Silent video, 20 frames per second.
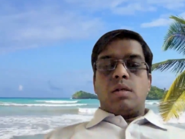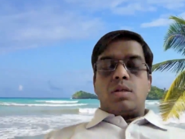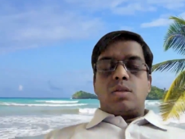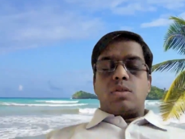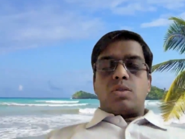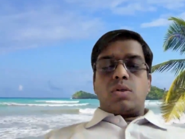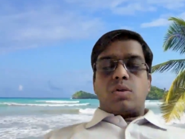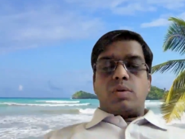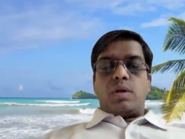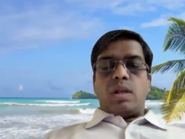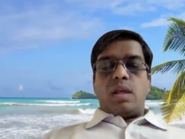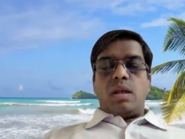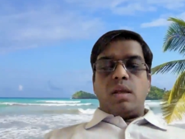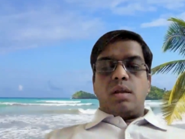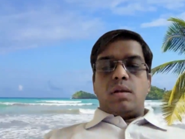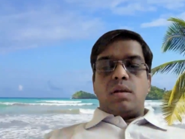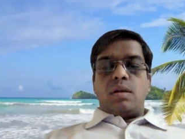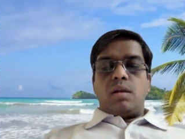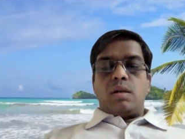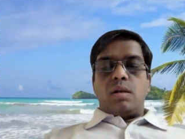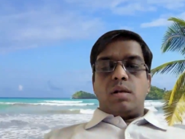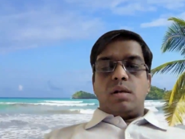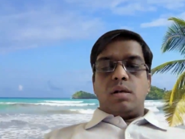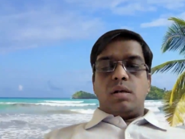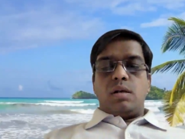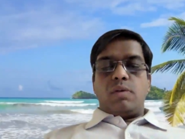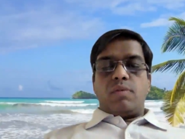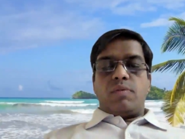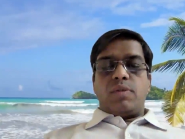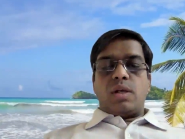So today,
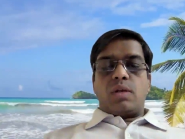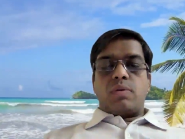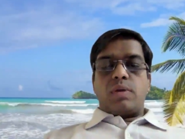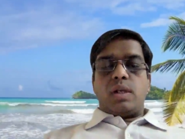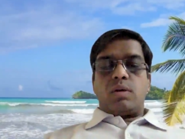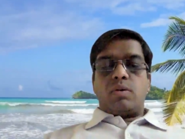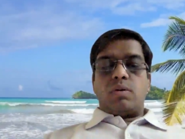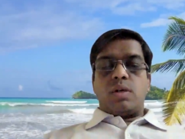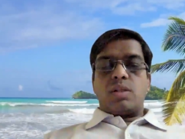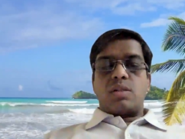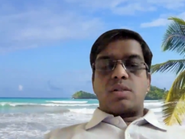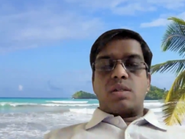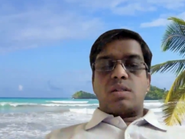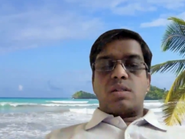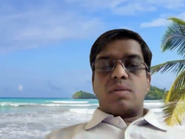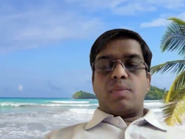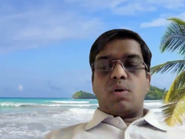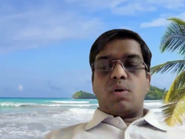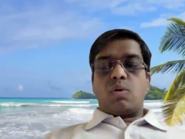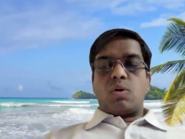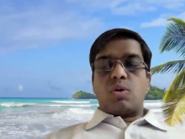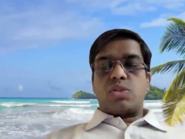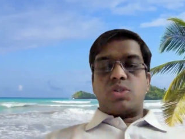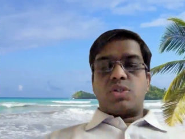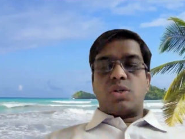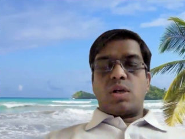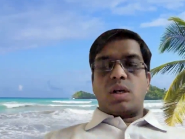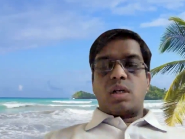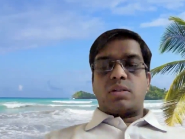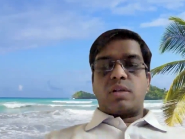we are going to discuss about
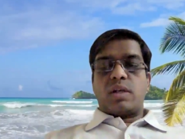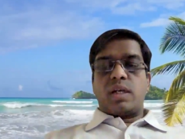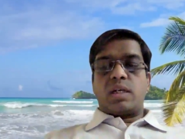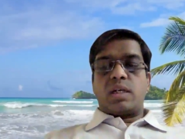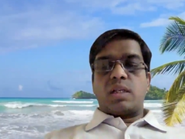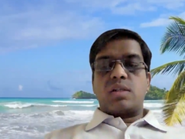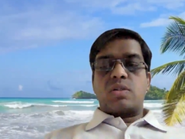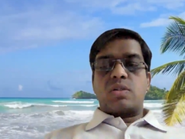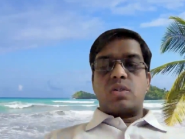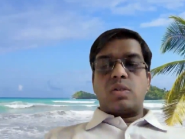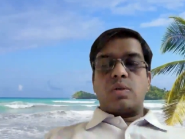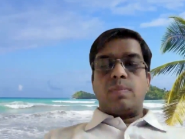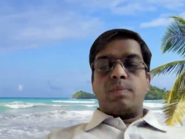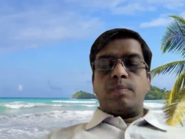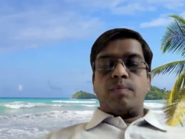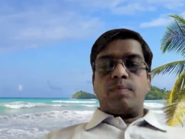osteoarthritis.